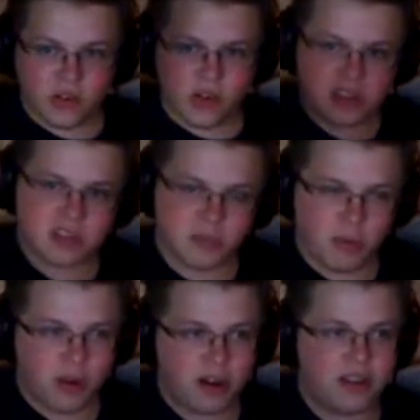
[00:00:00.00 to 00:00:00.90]
cross the
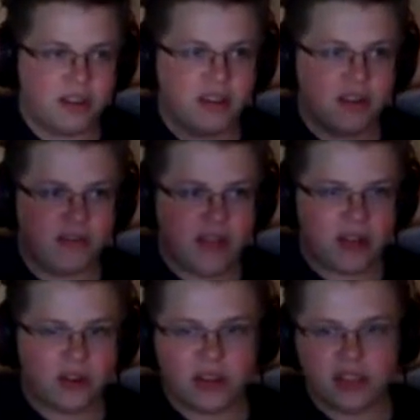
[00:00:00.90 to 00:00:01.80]
board.
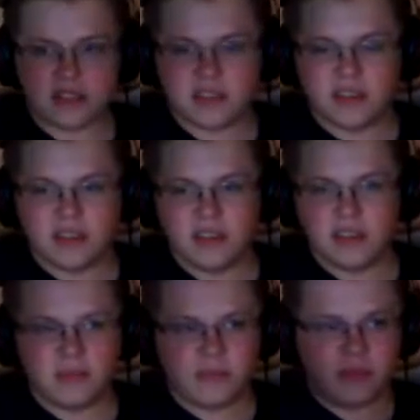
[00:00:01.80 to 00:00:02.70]
Valkyrie's
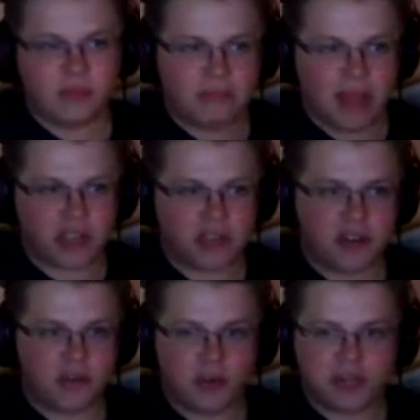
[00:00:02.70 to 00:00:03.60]

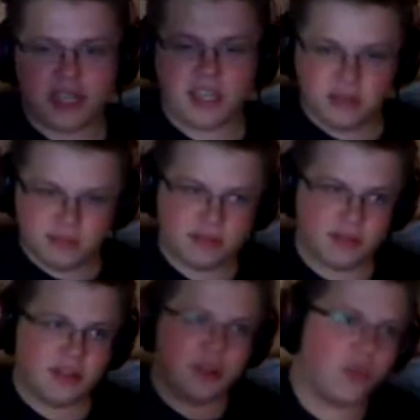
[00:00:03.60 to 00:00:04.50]
mastery 14,
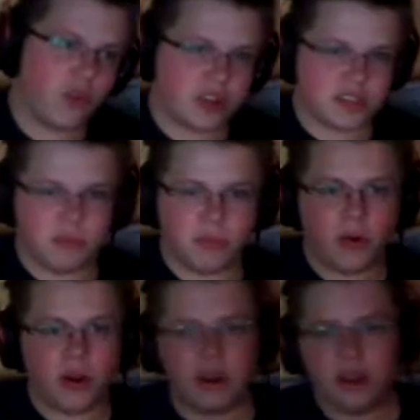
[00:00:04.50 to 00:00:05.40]
cross the
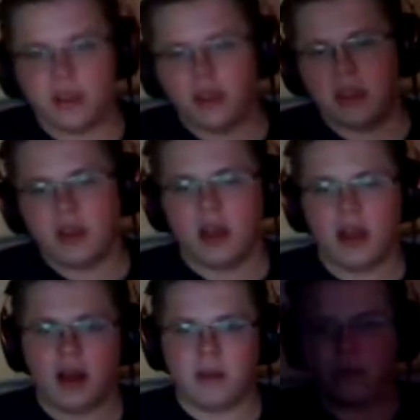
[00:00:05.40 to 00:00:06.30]
board.
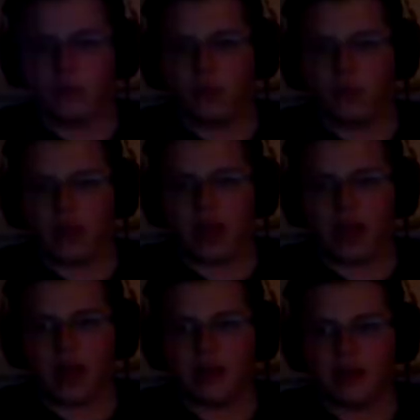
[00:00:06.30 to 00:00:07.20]
We
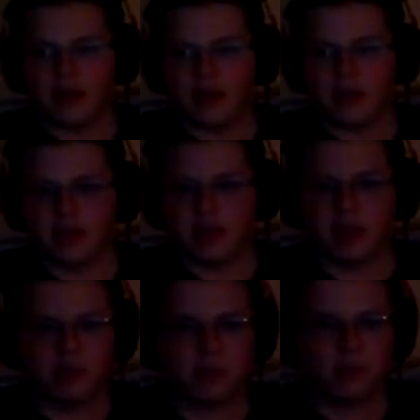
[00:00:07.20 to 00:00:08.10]
got, let's see, I'm
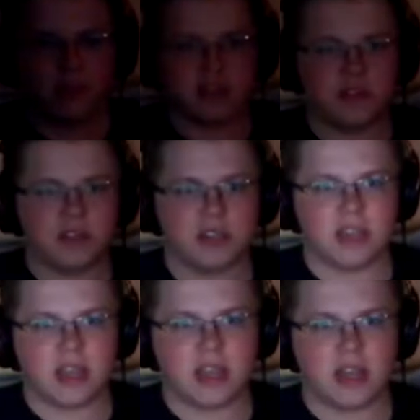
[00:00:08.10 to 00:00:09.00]
gonna flex for a
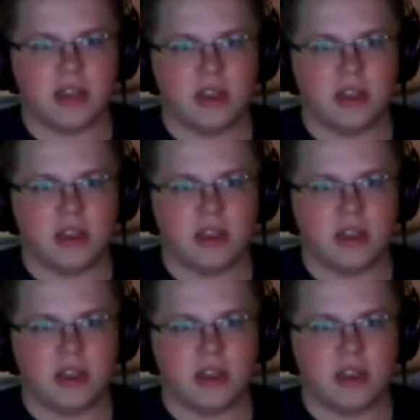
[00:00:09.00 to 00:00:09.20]
second.